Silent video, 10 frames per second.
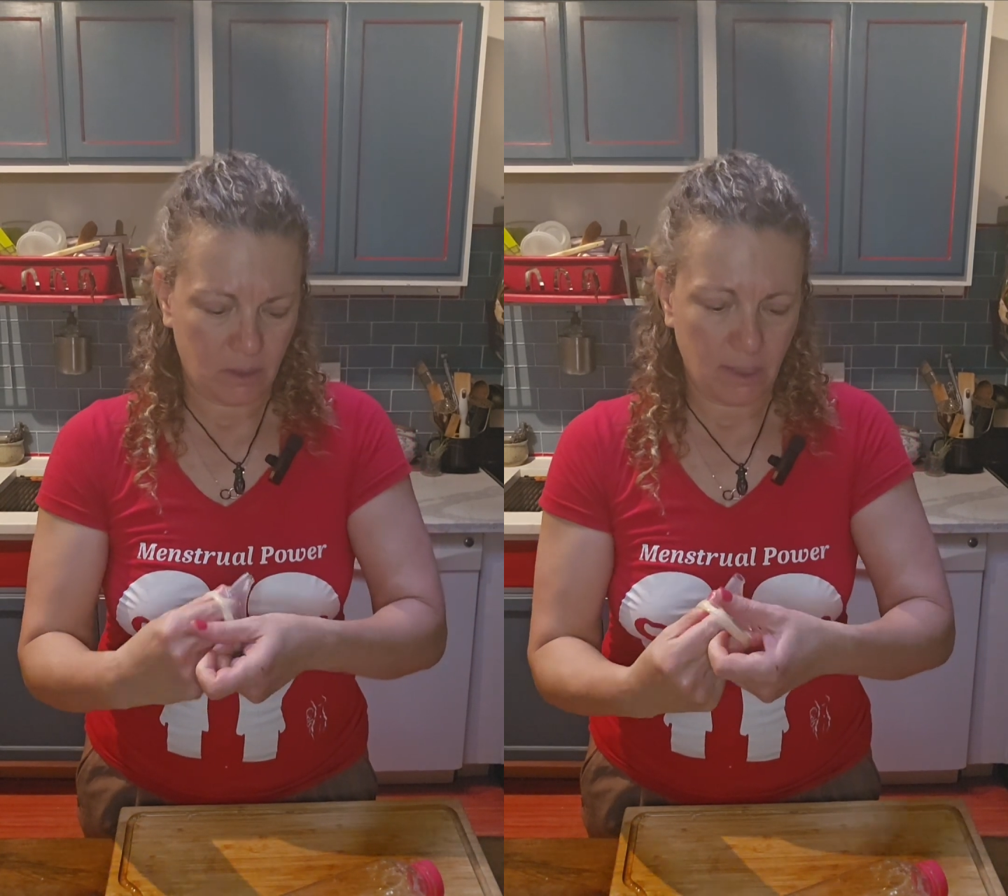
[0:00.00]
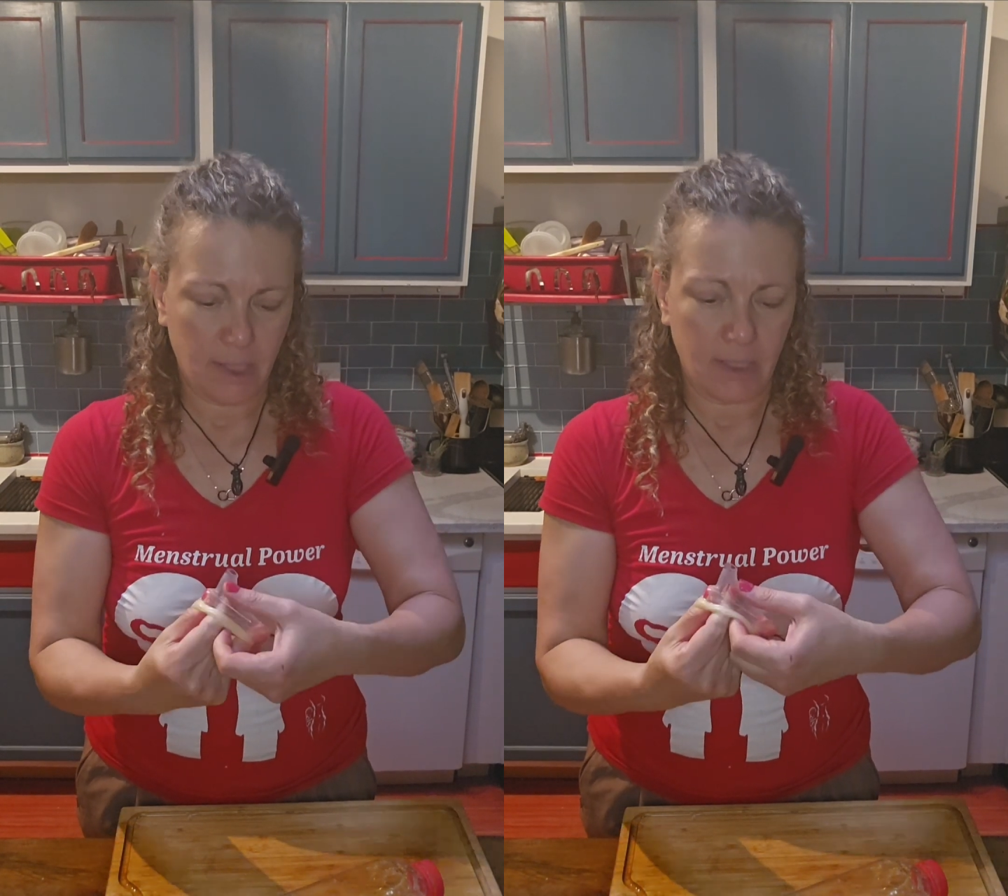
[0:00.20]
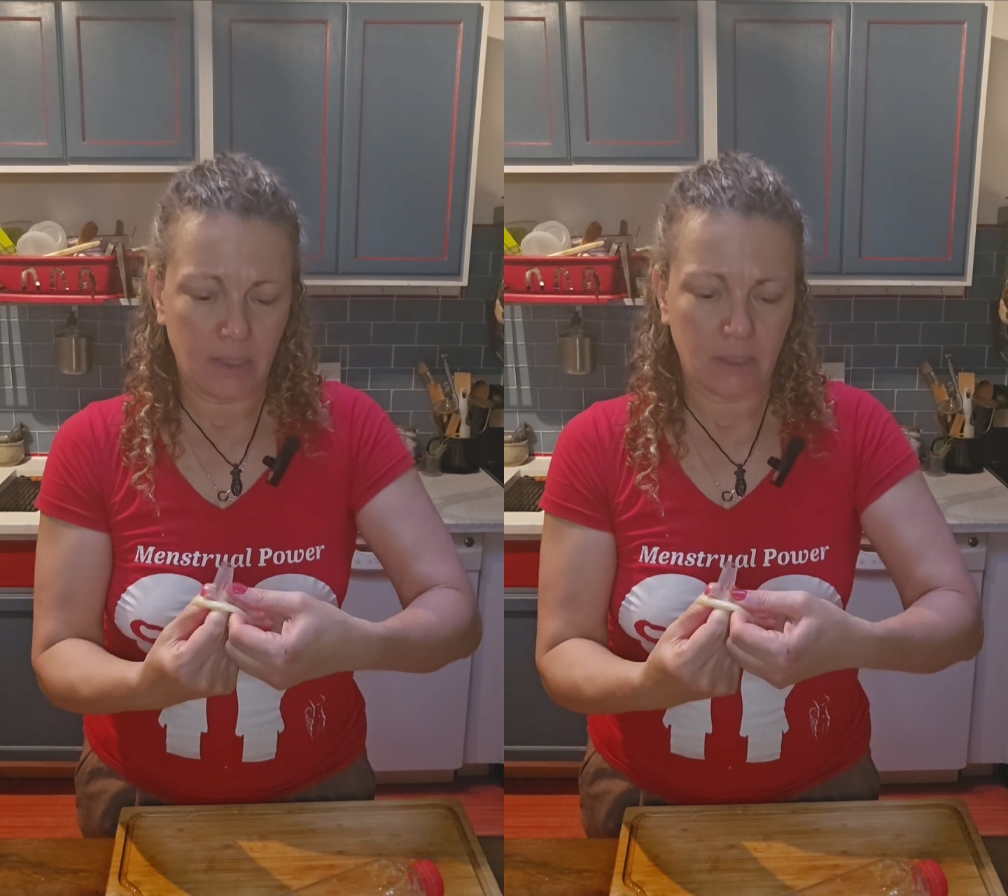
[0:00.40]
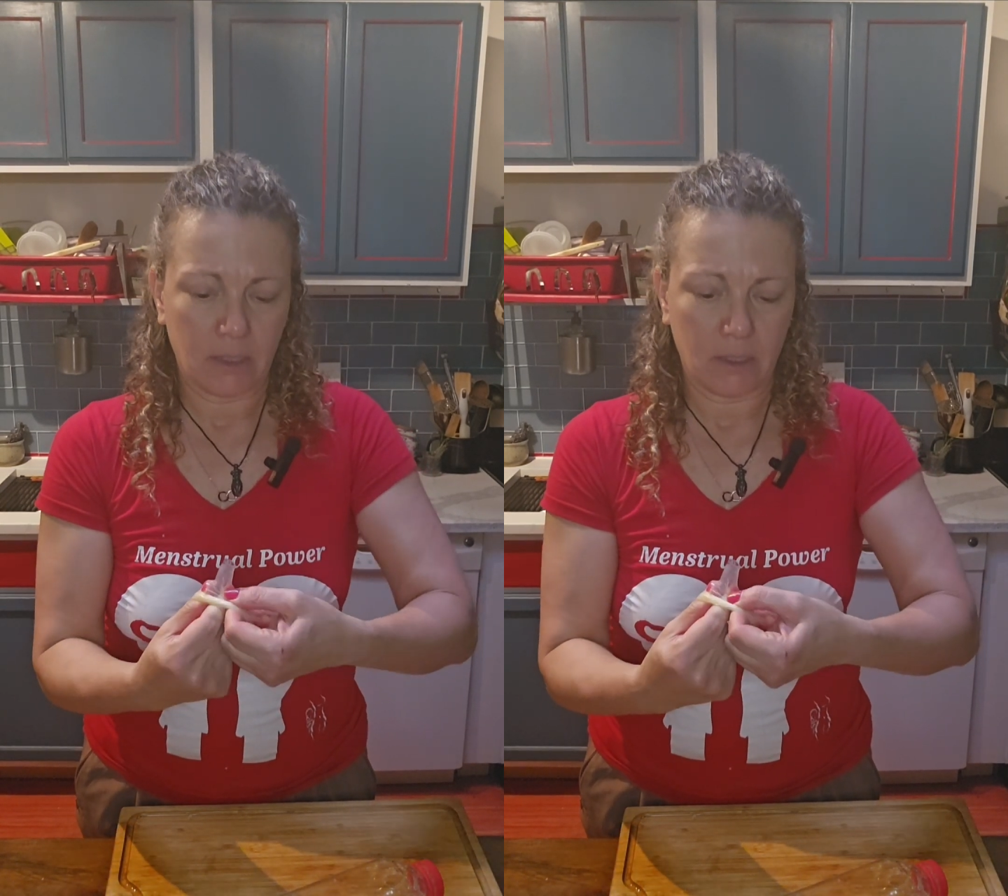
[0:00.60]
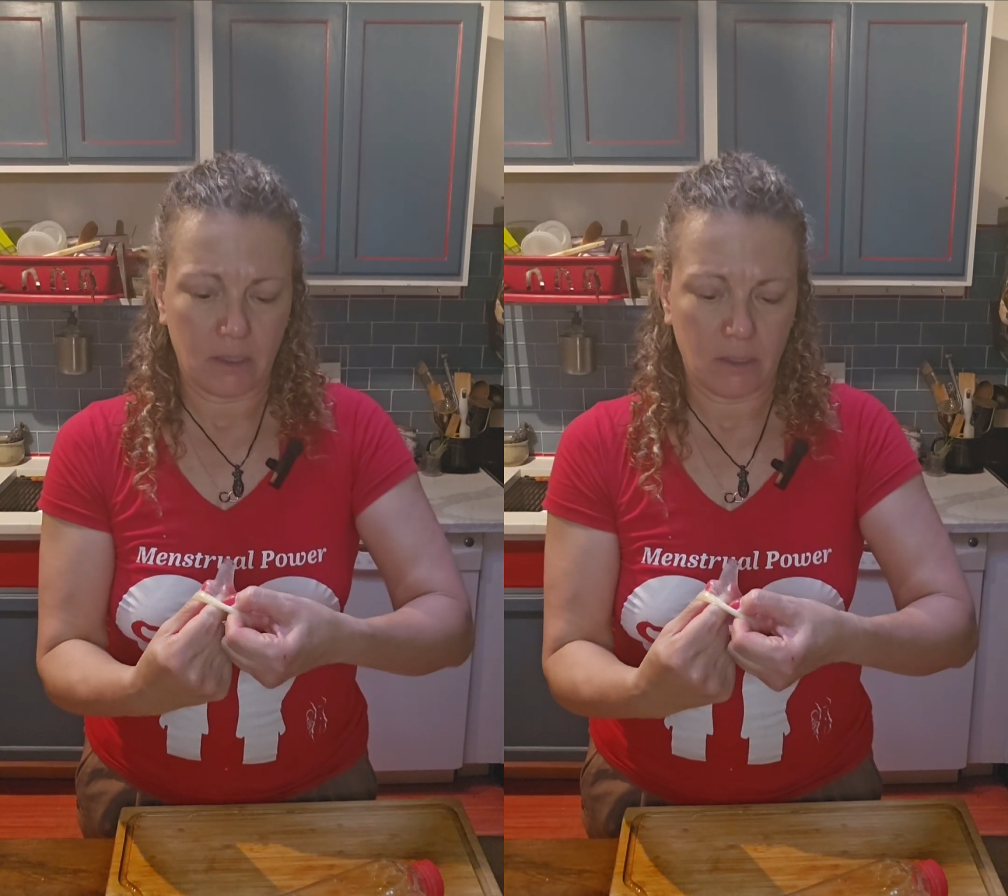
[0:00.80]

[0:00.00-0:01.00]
like